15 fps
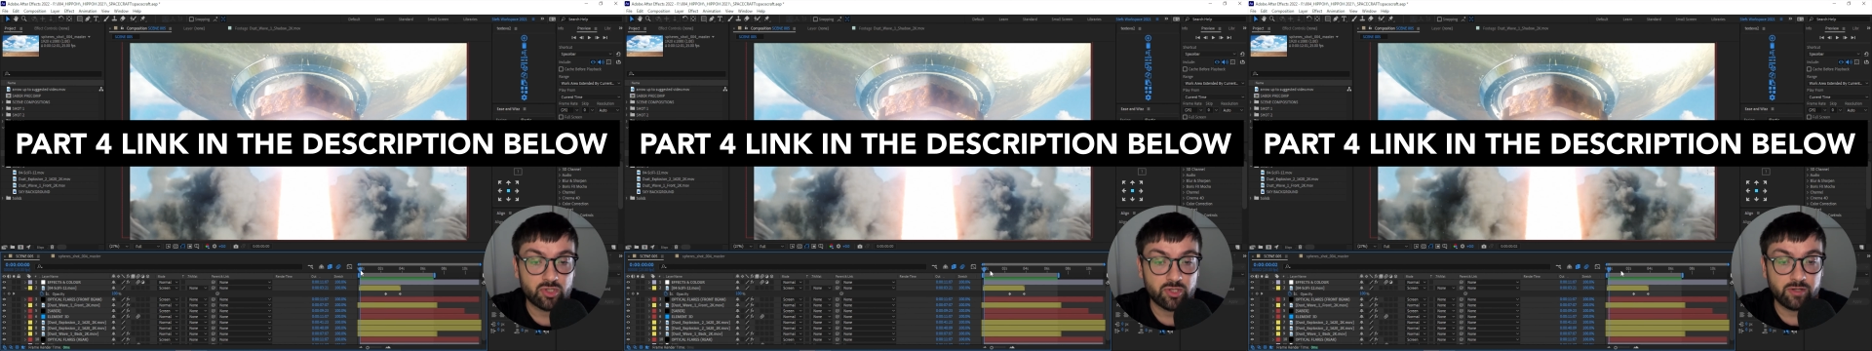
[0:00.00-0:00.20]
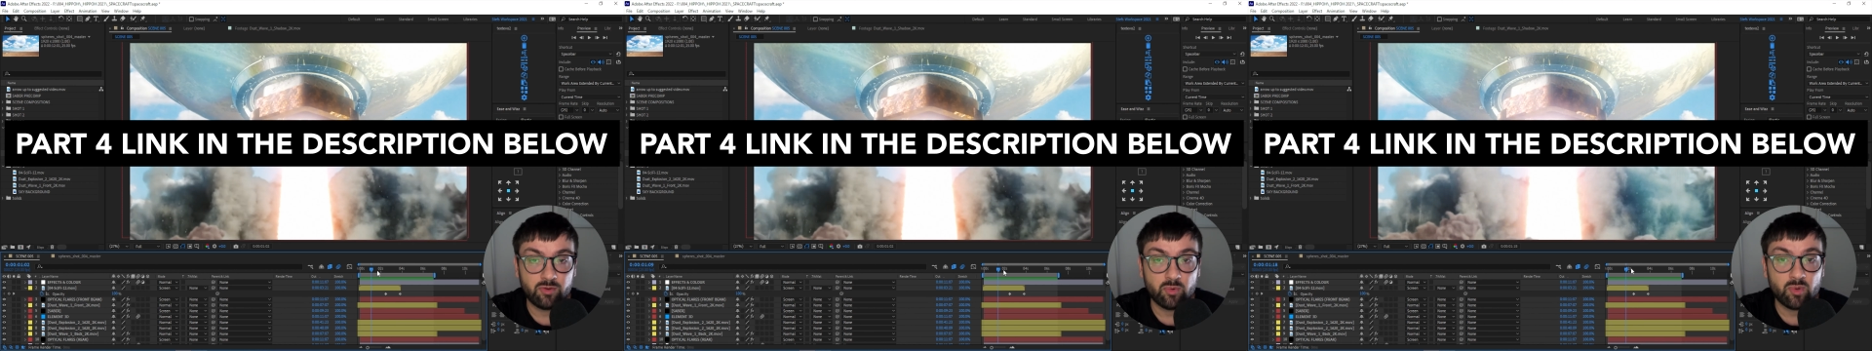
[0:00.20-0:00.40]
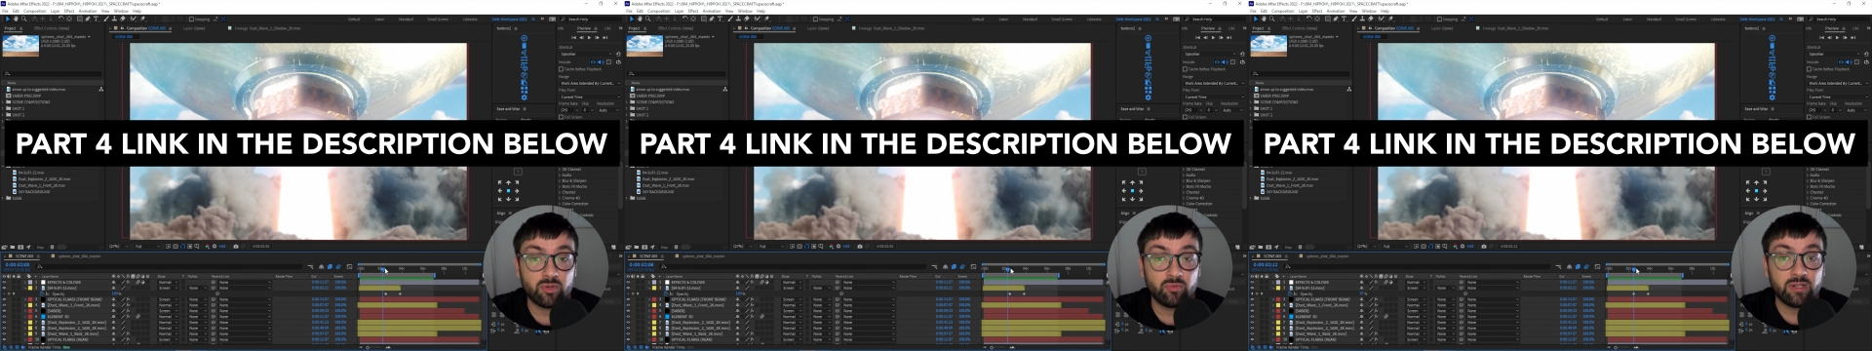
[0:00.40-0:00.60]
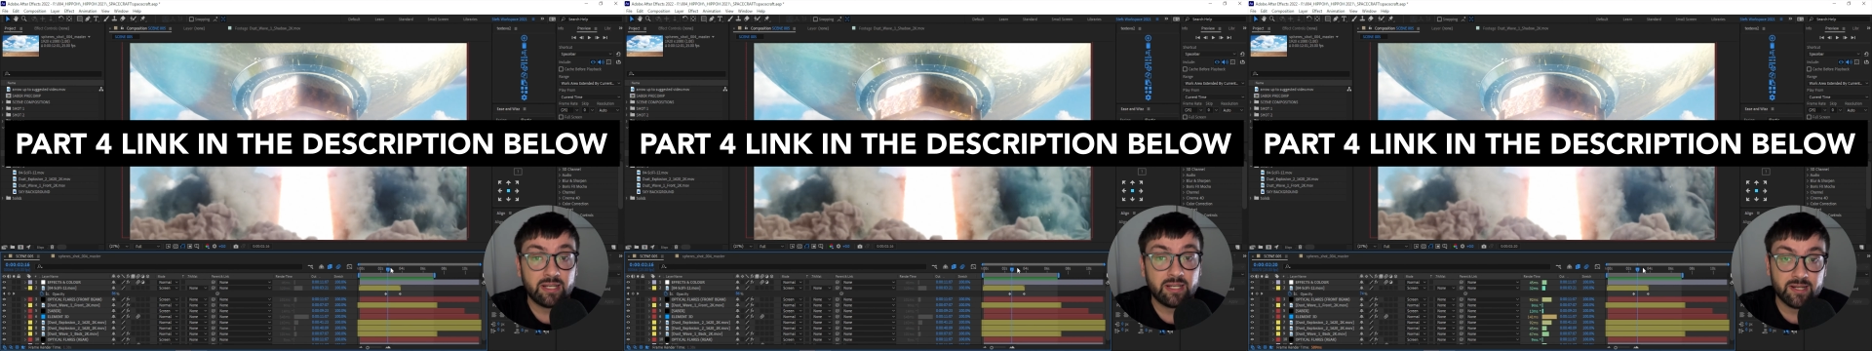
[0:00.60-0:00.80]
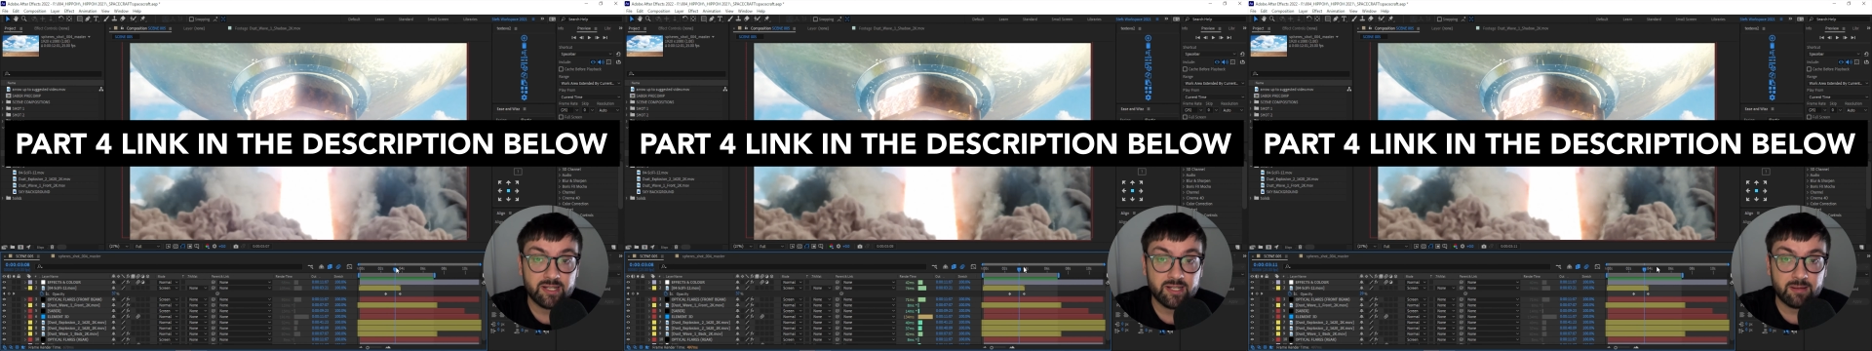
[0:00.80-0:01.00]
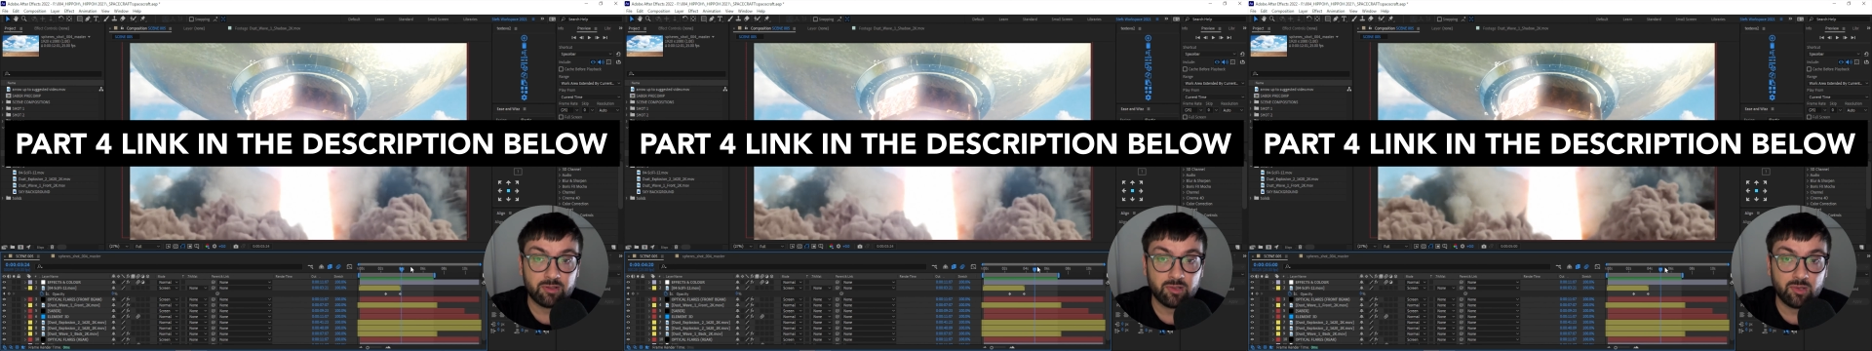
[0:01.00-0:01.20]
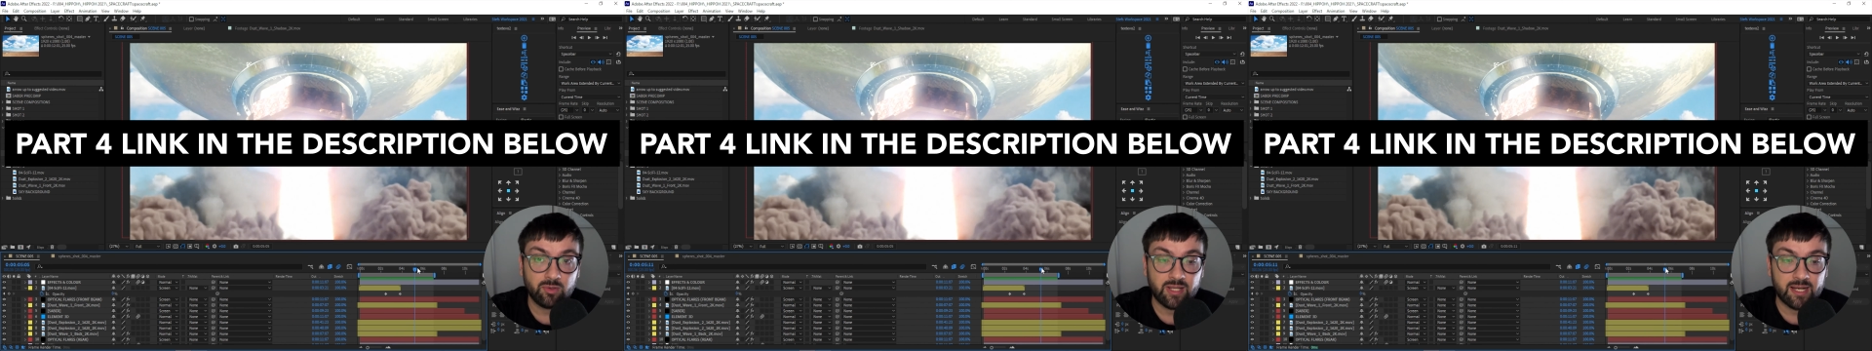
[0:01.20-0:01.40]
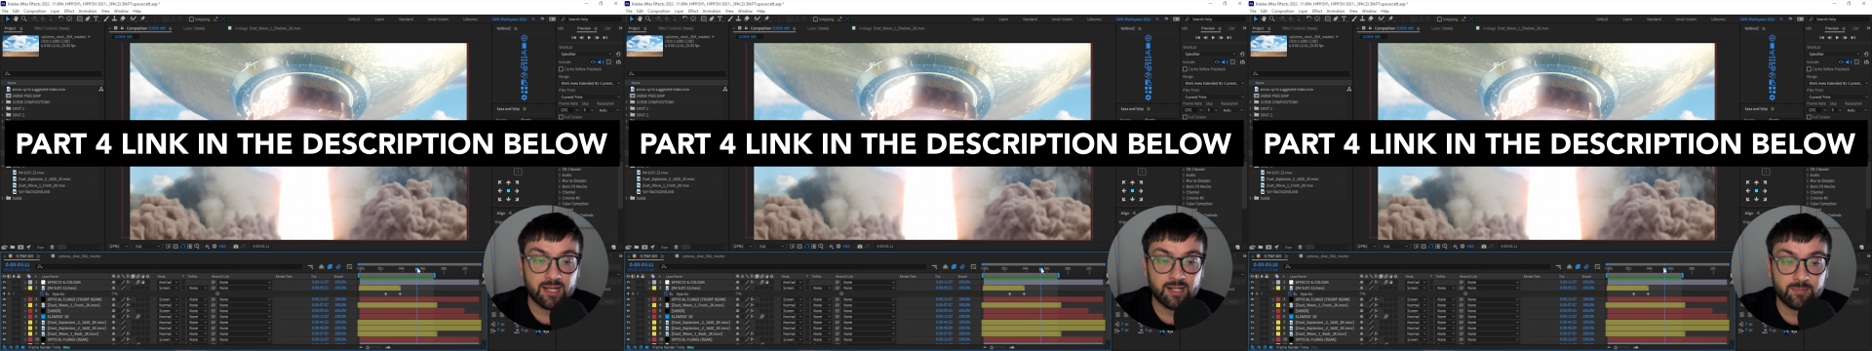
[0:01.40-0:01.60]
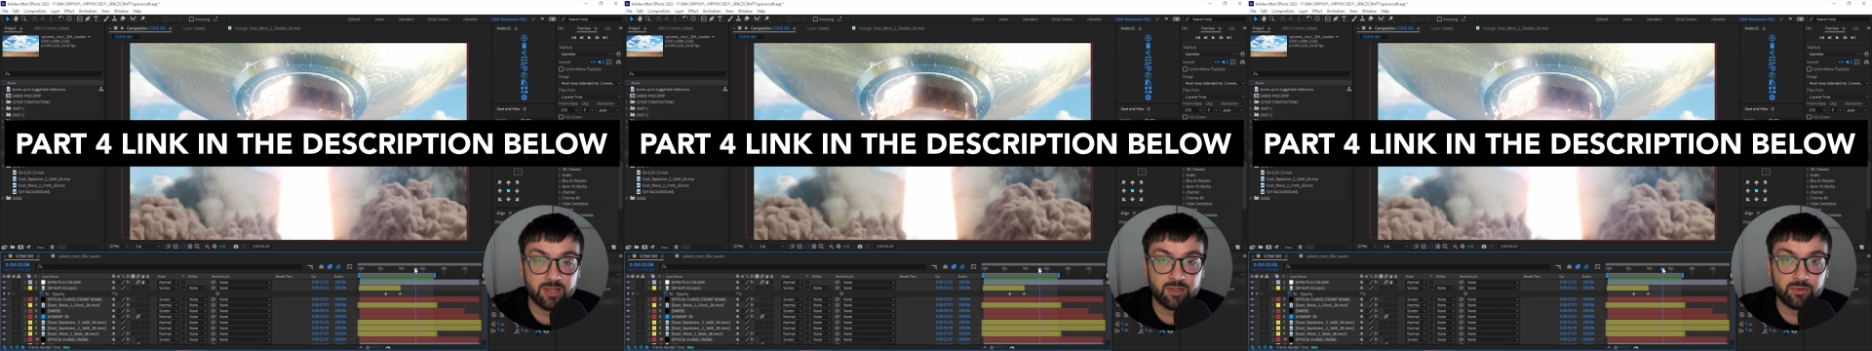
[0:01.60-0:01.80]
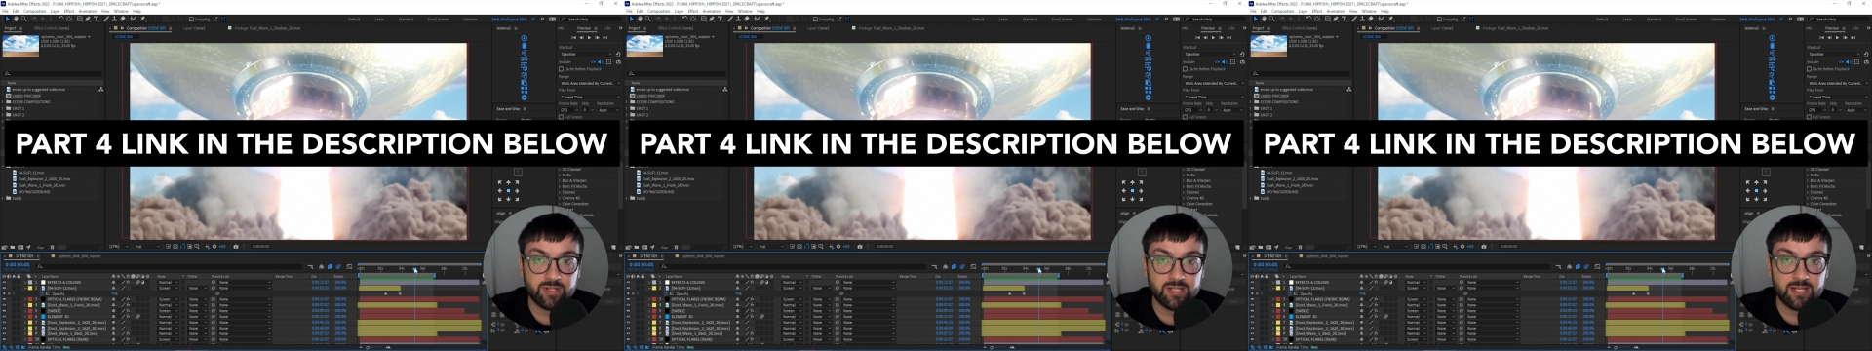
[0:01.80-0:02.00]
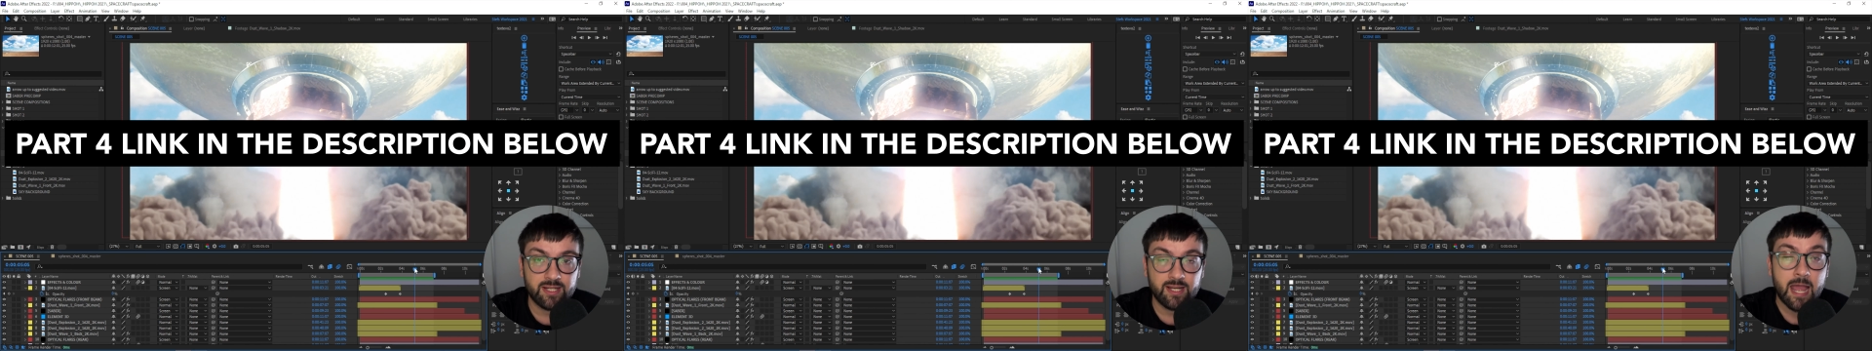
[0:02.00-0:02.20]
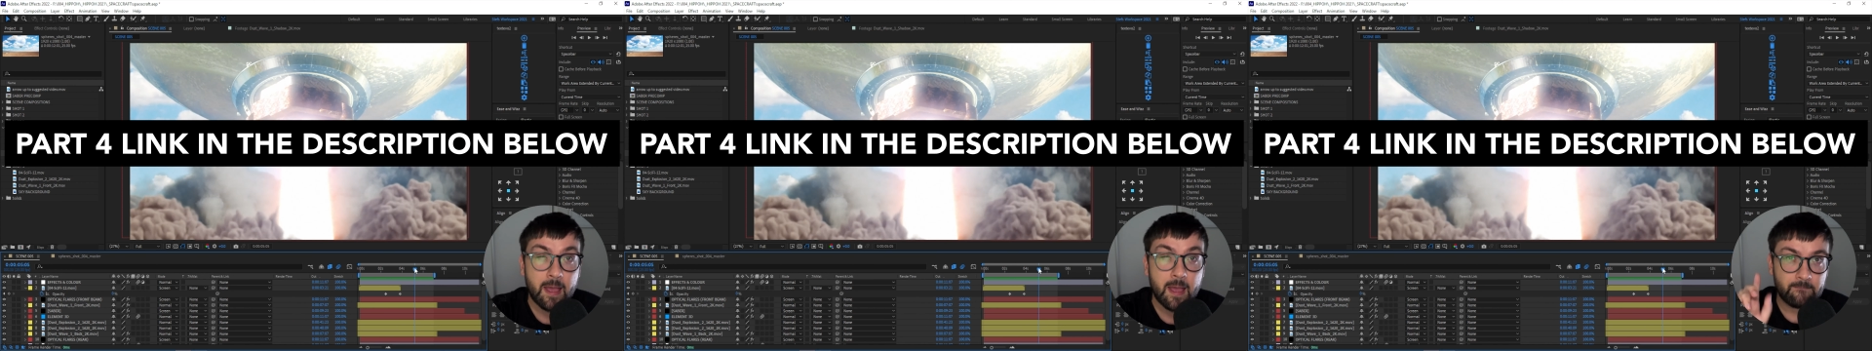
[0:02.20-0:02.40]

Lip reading: So if you want a really in-depth look at Element 3D,